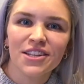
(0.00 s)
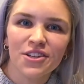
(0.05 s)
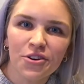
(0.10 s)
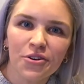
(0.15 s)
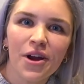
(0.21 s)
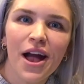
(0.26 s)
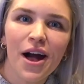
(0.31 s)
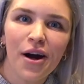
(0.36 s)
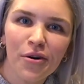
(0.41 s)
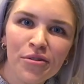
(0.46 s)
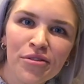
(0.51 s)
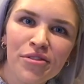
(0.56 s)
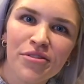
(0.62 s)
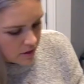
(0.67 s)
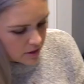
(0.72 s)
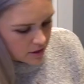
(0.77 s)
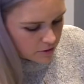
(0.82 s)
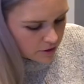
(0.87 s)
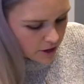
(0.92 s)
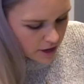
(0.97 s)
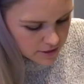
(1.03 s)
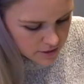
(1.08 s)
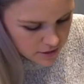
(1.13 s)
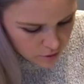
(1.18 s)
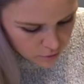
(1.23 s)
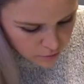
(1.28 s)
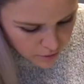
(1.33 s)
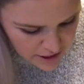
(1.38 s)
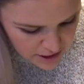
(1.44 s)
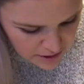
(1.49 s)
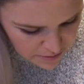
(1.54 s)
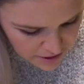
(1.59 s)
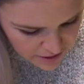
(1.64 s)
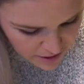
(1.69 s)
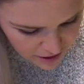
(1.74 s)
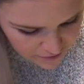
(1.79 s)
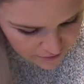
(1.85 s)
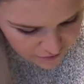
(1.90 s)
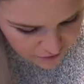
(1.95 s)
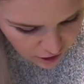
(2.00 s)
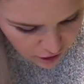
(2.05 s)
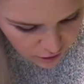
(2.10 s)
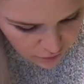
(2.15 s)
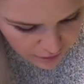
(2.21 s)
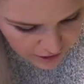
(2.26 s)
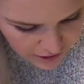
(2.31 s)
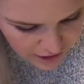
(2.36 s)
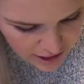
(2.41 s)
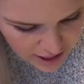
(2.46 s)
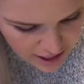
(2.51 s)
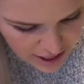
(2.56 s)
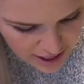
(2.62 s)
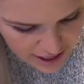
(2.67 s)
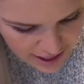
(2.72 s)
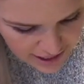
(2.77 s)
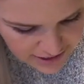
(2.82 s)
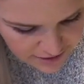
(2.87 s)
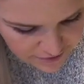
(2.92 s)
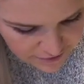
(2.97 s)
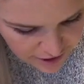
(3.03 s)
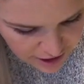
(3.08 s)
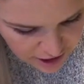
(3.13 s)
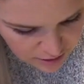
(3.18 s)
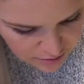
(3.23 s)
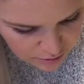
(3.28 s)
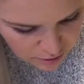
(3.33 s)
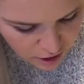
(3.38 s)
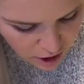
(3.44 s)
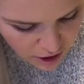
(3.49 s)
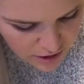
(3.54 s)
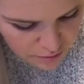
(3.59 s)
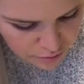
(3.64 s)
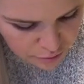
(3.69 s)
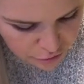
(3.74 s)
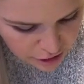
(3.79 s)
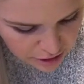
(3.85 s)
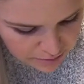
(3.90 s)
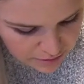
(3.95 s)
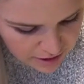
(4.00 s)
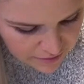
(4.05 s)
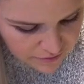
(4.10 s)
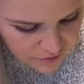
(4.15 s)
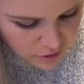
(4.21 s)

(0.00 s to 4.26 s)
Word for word: in your health. Okay, so the recipe that I'm following is available on the premium